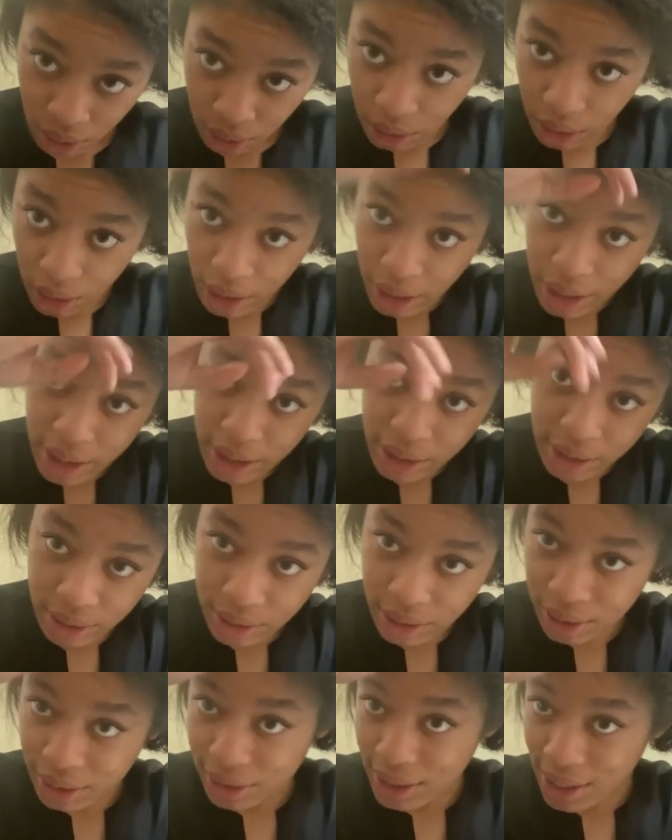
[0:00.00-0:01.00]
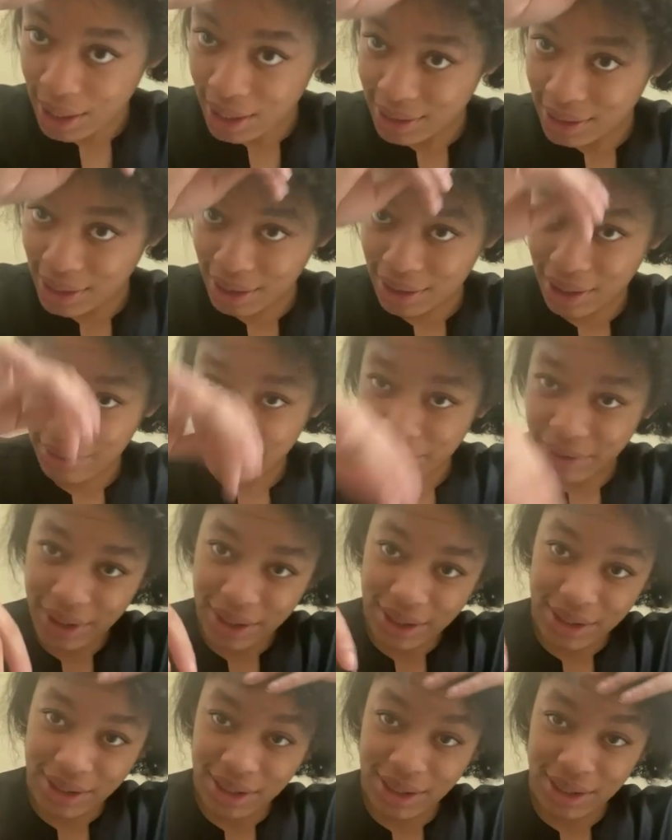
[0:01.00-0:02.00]
And yes, I love a
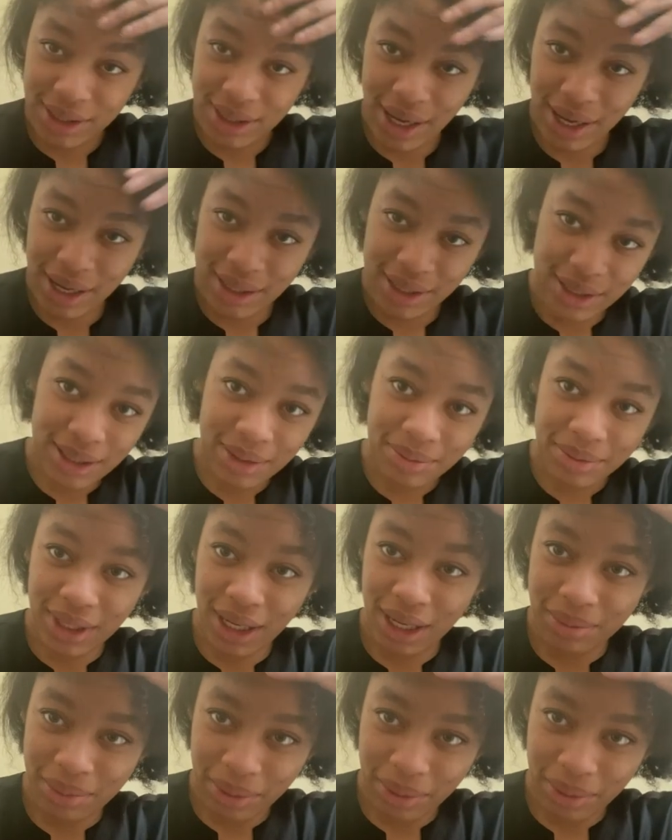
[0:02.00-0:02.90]
good side, deep side